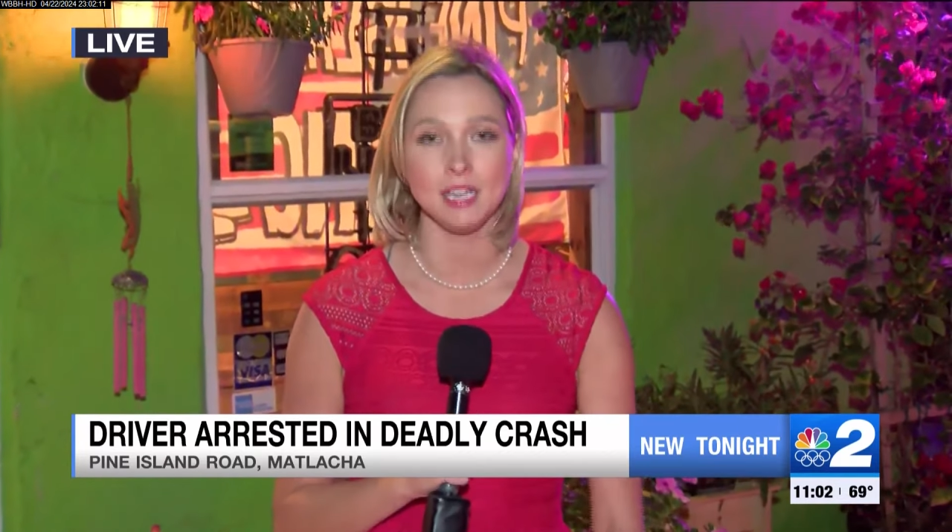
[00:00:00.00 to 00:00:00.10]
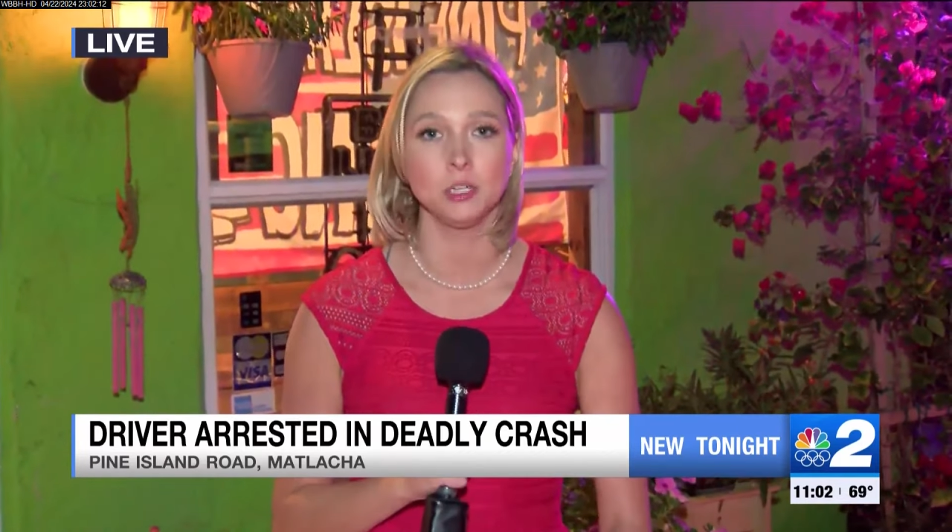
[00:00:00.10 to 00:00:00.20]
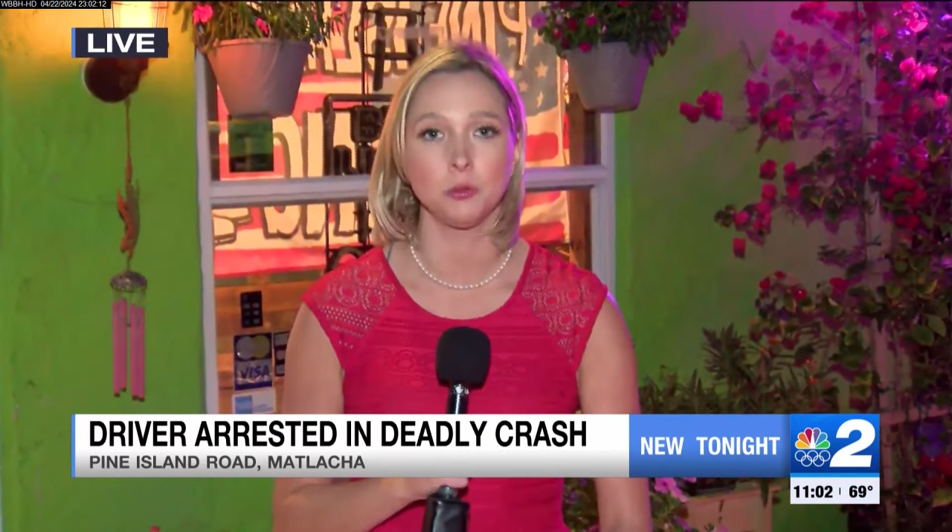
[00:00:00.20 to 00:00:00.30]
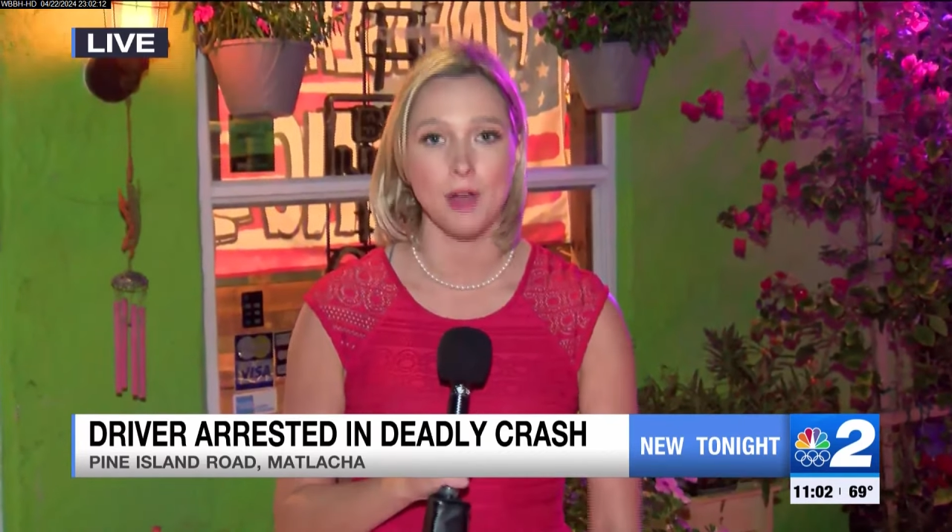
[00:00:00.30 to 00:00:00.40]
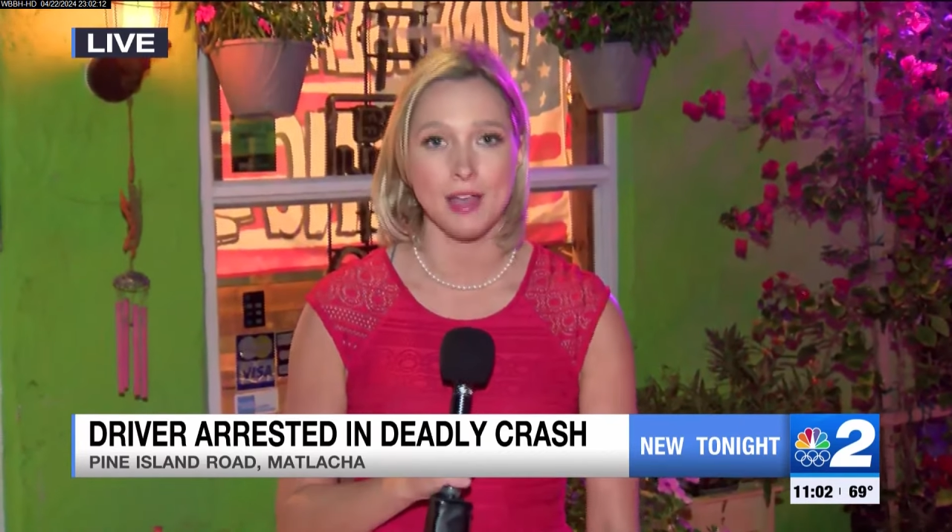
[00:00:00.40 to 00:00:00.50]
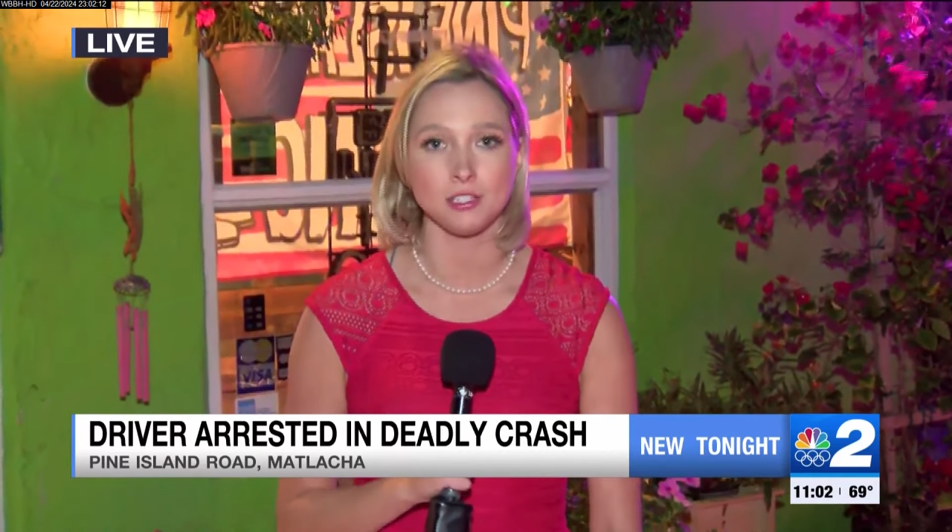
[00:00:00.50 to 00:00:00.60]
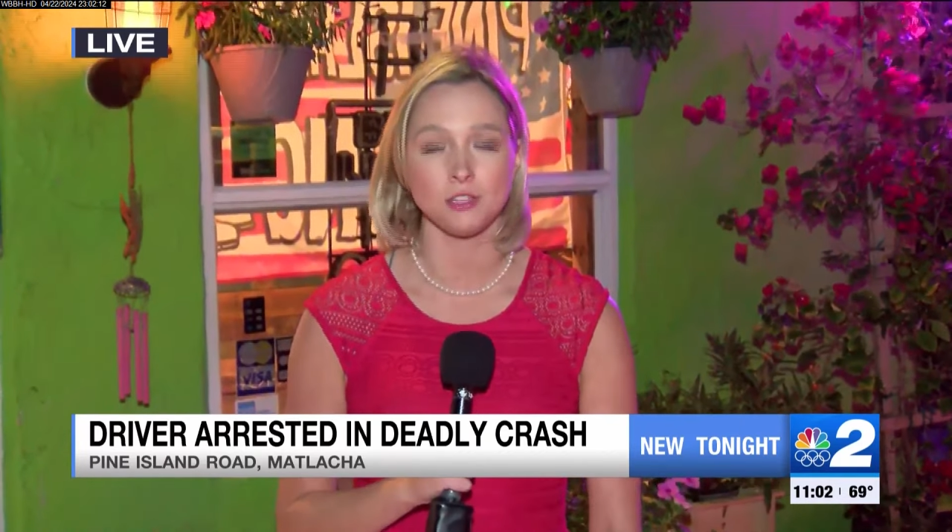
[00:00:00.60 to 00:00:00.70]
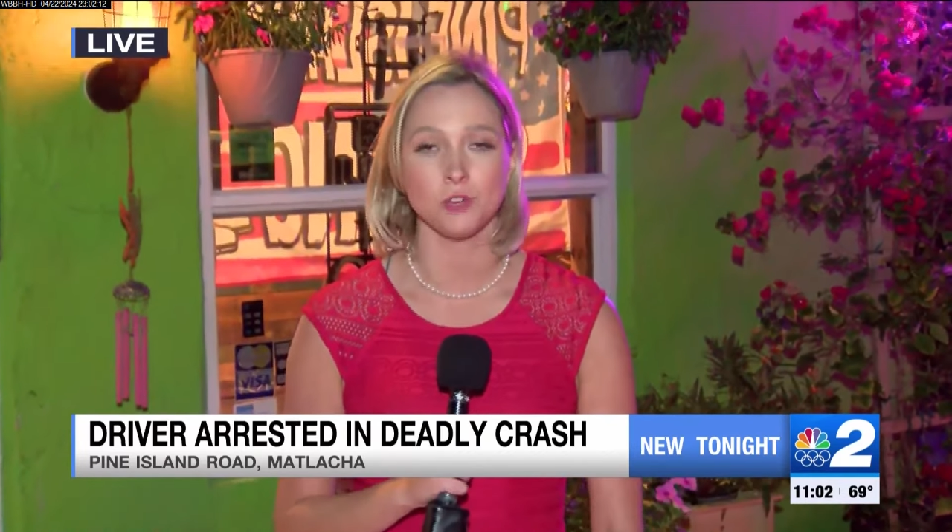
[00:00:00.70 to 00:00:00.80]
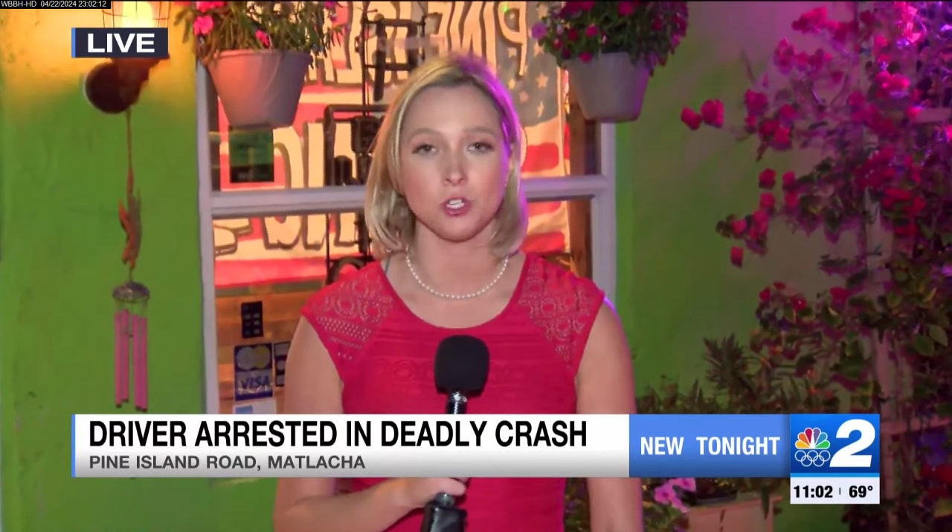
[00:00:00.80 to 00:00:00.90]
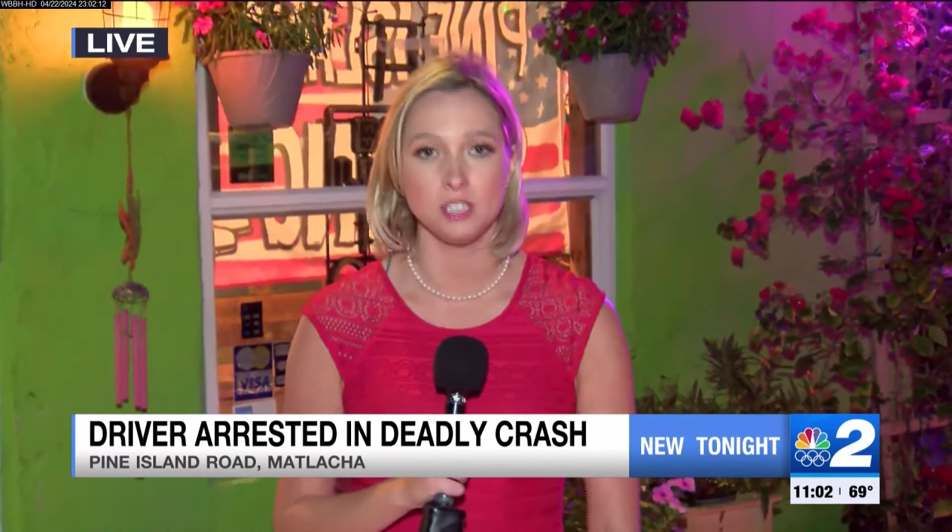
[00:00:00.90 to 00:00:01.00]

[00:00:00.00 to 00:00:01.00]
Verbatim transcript: an arrest for